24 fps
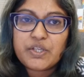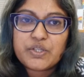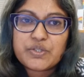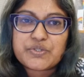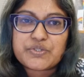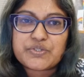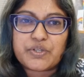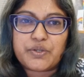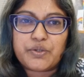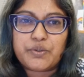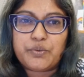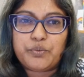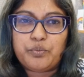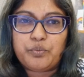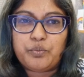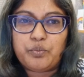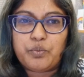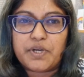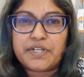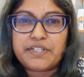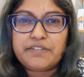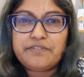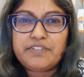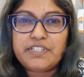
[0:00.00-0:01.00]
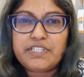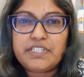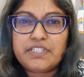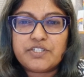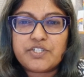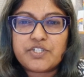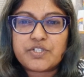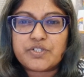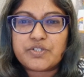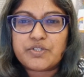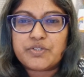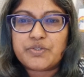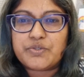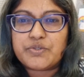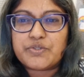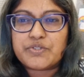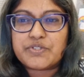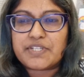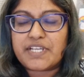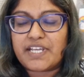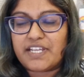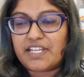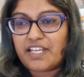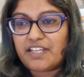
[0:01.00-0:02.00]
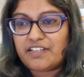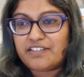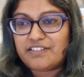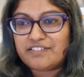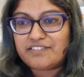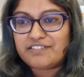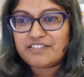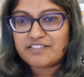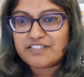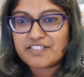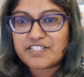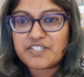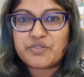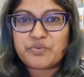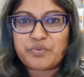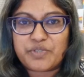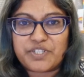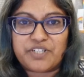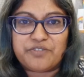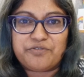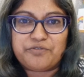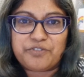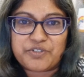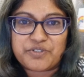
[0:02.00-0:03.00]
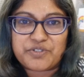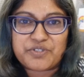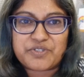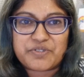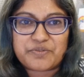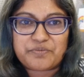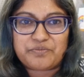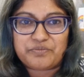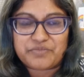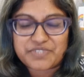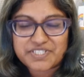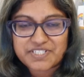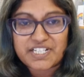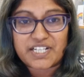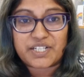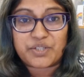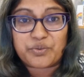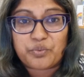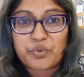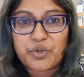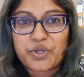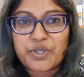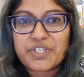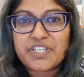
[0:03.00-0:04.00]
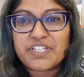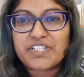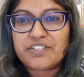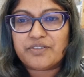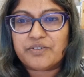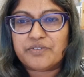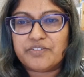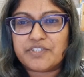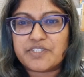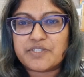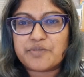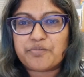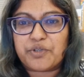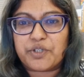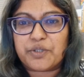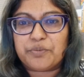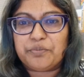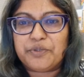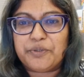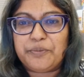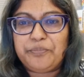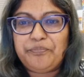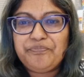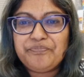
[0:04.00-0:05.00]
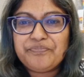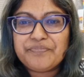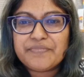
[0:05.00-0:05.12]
So one of the issues, and this is when I first started working on this problem,